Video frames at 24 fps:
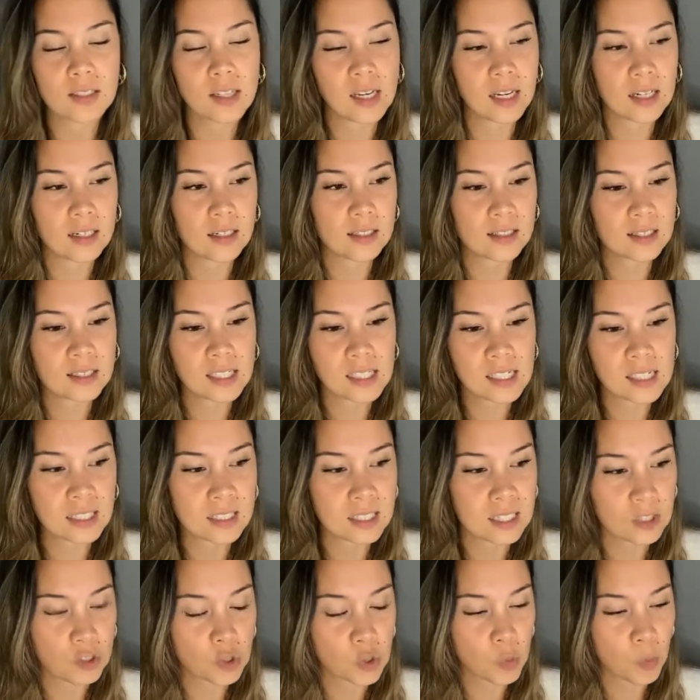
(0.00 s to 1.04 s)
in a sticky
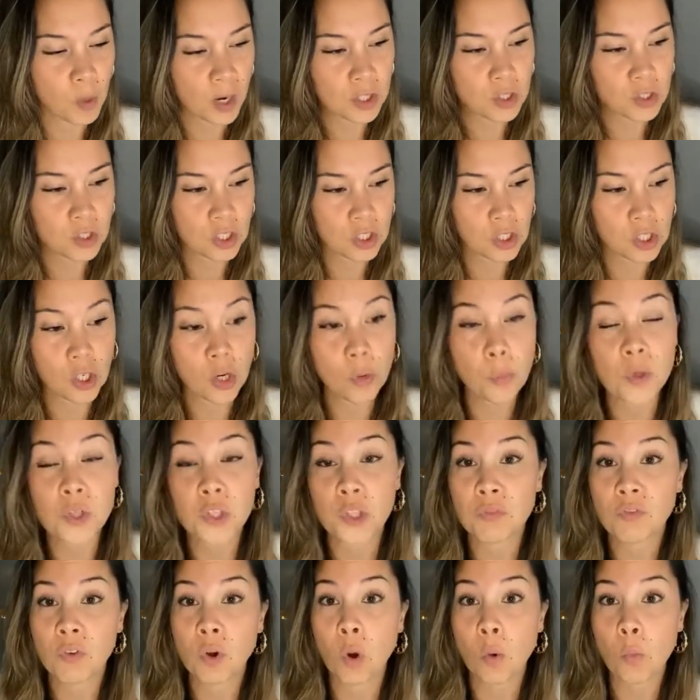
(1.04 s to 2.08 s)
situation, when
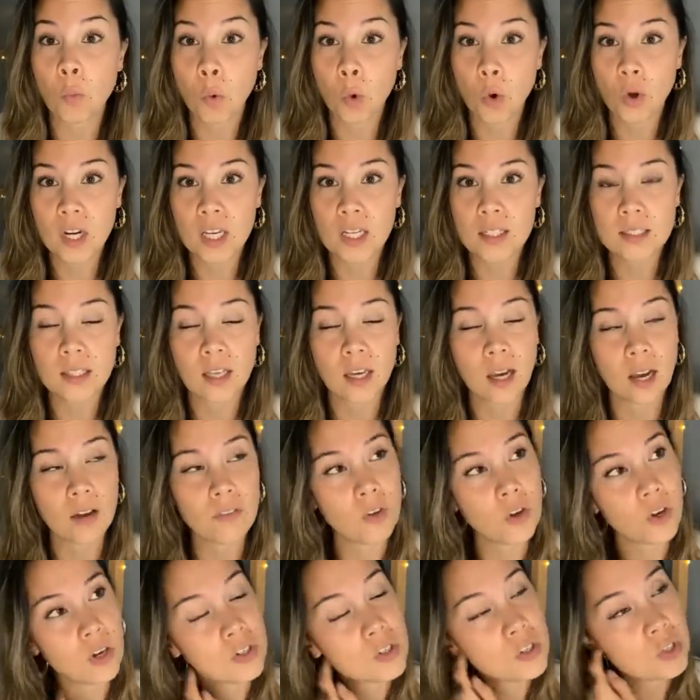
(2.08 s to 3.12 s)
you've got warnings. Like,
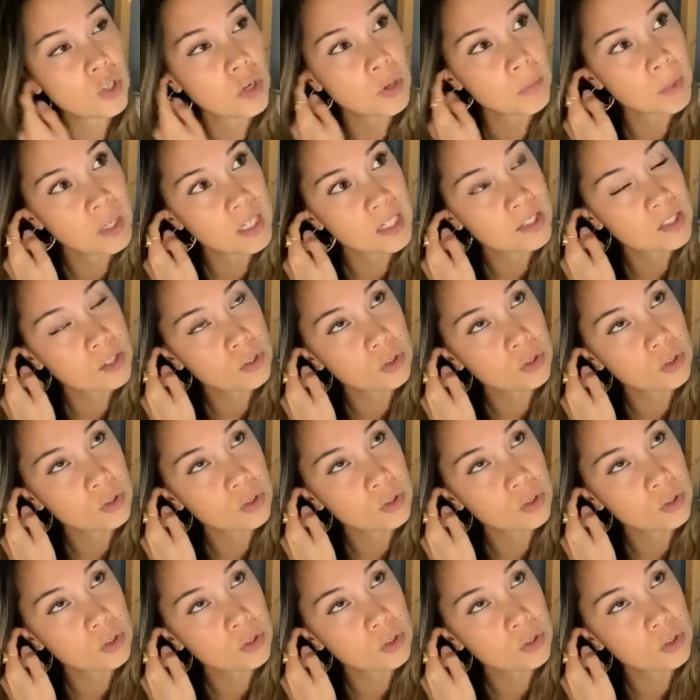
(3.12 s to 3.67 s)
I've heard so many